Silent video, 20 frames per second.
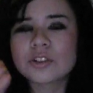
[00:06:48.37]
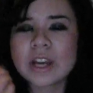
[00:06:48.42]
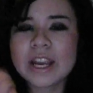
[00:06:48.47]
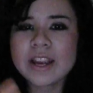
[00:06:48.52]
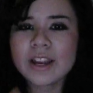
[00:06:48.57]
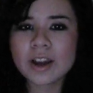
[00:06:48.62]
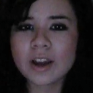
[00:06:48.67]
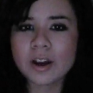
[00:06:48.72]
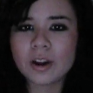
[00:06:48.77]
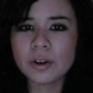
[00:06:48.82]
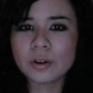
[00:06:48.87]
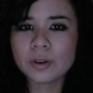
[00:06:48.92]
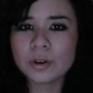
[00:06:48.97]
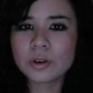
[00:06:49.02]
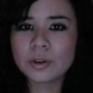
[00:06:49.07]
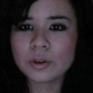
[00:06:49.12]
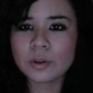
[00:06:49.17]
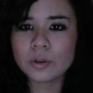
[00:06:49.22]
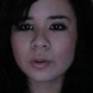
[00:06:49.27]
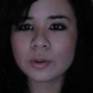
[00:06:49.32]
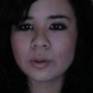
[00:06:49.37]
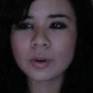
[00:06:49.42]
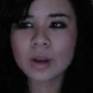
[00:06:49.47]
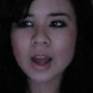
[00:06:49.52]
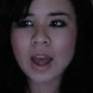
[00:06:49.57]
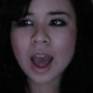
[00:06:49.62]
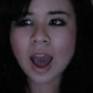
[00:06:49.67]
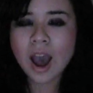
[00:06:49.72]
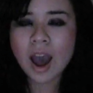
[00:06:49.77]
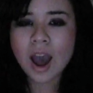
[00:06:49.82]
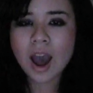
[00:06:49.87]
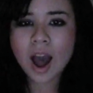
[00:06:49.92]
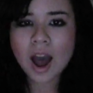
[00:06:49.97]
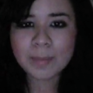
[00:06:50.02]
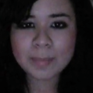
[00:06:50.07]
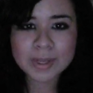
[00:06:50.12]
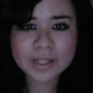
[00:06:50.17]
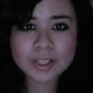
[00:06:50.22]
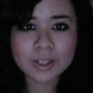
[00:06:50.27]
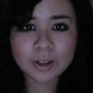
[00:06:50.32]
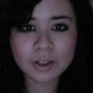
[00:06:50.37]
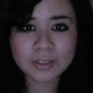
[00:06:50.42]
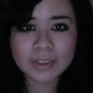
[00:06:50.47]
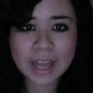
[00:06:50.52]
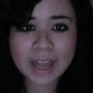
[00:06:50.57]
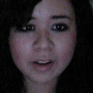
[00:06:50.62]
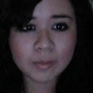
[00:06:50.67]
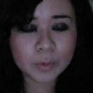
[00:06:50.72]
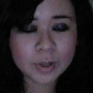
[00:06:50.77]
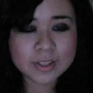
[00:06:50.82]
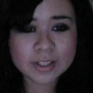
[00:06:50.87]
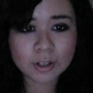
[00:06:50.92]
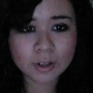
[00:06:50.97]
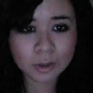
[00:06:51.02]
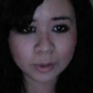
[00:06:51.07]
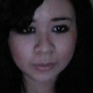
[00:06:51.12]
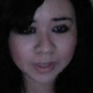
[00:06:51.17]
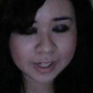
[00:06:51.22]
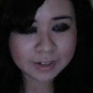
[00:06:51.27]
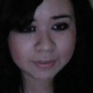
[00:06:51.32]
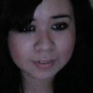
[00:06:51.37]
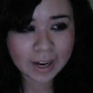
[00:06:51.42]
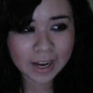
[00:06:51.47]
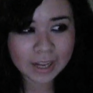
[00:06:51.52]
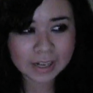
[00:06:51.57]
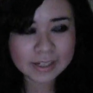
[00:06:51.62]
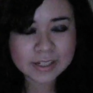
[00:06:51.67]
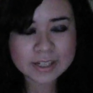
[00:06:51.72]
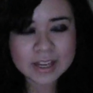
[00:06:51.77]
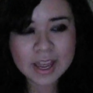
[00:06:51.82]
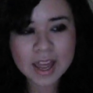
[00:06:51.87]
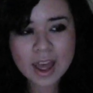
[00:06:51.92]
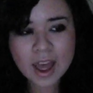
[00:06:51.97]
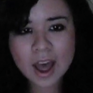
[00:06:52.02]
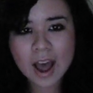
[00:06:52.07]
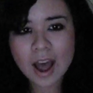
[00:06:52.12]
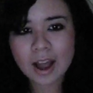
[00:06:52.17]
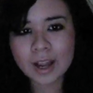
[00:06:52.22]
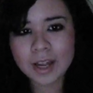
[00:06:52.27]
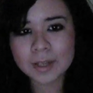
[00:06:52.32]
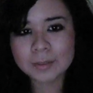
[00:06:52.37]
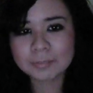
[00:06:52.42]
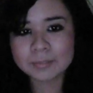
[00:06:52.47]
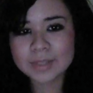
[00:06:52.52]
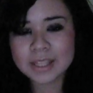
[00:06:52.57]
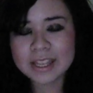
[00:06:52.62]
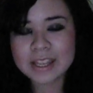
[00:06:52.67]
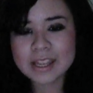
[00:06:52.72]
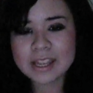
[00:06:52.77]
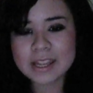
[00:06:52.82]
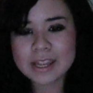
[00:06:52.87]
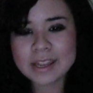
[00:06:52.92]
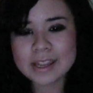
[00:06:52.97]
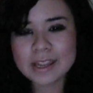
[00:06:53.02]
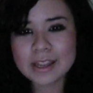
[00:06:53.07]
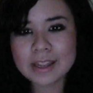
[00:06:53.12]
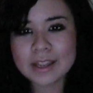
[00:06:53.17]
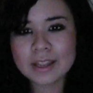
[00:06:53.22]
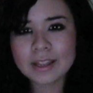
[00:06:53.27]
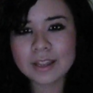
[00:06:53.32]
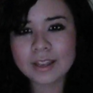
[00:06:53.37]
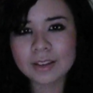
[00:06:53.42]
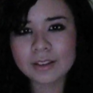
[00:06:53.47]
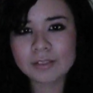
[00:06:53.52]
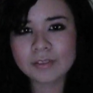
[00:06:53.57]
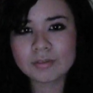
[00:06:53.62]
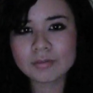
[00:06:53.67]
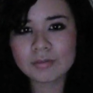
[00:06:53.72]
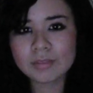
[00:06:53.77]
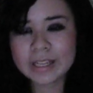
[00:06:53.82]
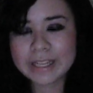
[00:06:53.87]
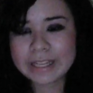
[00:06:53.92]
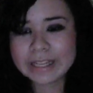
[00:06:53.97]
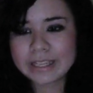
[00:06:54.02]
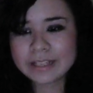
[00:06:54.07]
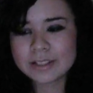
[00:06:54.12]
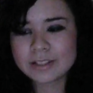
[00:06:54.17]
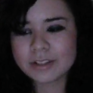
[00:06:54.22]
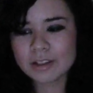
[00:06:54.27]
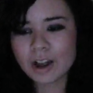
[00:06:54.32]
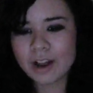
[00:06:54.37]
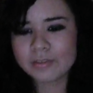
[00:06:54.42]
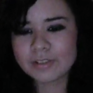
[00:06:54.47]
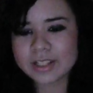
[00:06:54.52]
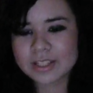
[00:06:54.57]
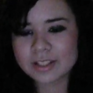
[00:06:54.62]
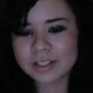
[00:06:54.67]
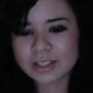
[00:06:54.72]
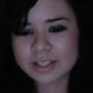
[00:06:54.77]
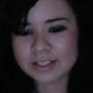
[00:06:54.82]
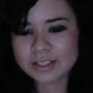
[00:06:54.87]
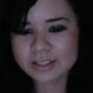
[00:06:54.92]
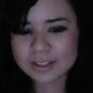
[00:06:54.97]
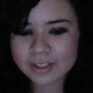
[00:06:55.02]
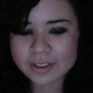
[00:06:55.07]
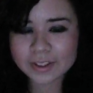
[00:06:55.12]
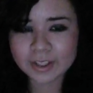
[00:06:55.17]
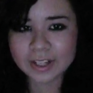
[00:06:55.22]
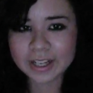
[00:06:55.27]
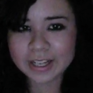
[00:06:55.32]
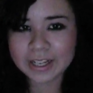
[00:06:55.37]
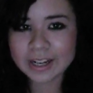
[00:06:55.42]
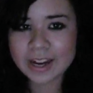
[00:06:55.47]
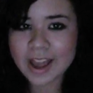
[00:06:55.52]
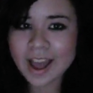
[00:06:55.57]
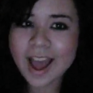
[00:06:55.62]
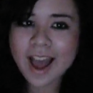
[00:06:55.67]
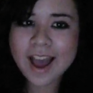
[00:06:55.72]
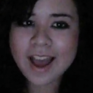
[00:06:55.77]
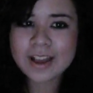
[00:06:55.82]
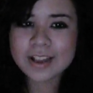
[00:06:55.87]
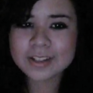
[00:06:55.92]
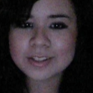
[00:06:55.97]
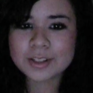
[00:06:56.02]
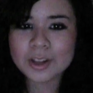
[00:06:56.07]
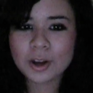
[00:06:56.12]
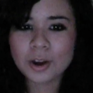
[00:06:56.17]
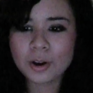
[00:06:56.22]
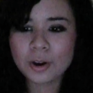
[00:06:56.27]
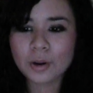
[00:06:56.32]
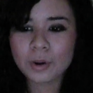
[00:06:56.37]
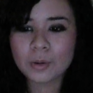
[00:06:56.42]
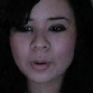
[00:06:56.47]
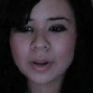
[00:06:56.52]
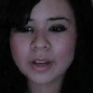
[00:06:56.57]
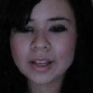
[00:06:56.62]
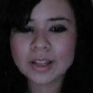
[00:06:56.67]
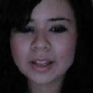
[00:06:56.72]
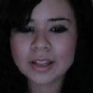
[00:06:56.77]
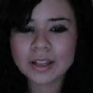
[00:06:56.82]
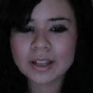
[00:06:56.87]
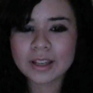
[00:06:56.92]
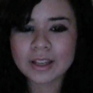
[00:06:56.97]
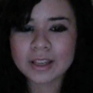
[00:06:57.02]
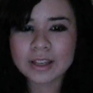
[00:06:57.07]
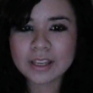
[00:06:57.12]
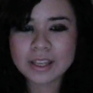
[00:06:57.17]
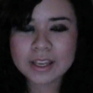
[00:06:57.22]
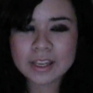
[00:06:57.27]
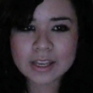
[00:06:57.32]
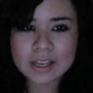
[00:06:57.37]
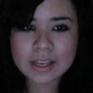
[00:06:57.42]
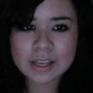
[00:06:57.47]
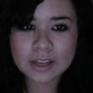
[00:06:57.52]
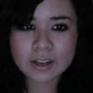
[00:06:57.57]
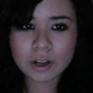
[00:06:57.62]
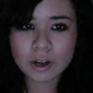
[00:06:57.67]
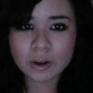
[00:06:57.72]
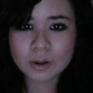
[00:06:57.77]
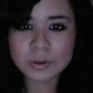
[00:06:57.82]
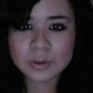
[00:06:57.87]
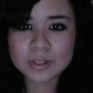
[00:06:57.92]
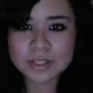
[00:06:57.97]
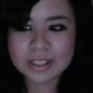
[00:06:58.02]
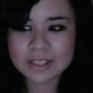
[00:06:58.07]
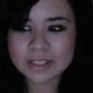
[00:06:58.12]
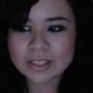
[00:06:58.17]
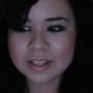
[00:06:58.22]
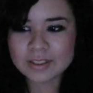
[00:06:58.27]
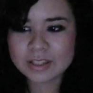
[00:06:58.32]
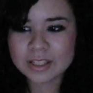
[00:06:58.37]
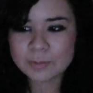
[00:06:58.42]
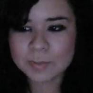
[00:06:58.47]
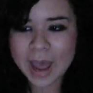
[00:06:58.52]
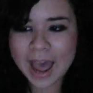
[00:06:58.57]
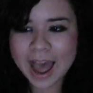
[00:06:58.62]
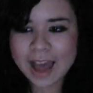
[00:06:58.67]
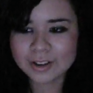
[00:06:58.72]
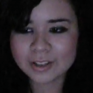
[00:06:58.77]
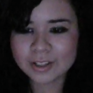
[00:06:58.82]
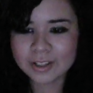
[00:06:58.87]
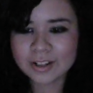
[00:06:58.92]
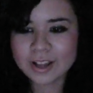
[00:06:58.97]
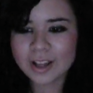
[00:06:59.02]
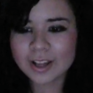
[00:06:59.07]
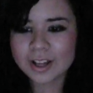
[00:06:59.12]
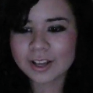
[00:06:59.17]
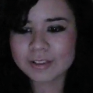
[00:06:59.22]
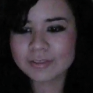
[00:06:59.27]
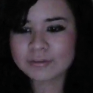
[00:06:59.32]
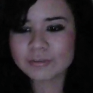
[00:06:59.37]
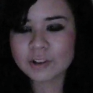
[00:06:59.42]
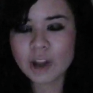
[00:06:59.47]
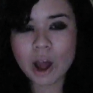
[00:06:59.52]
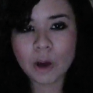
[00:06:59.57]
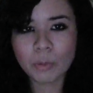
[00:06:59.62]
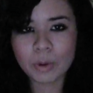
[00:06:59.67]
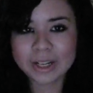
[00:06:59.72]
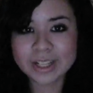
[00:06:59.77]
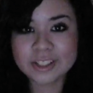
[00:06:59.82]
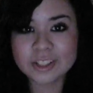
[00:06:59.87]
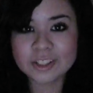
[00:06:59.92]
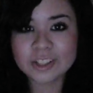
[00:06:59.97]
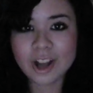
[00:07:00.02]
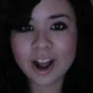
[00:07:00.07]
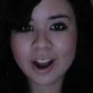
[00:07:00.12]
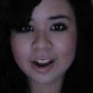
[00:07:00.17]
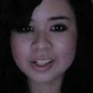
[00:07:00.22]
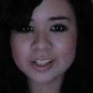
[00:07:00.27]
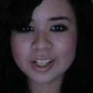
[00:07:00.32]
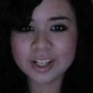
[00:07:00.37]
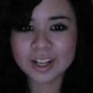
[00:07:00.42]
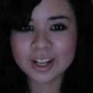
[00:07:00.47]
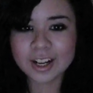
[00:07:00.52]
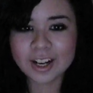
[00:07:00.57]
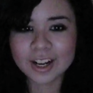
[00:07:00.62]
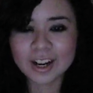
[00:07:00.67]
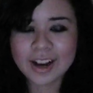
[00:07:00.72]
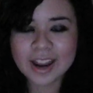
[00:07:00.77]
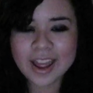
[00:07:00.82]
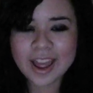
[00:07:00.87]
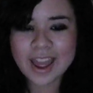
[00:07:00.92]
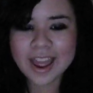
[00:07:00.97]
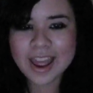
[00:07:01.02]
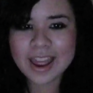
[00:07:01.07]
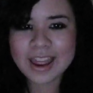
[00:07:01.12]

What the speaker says: Draco, who up until then was her only friend, he is obviously a Slytherin, so he goes into this pattern of not wanting to talk to her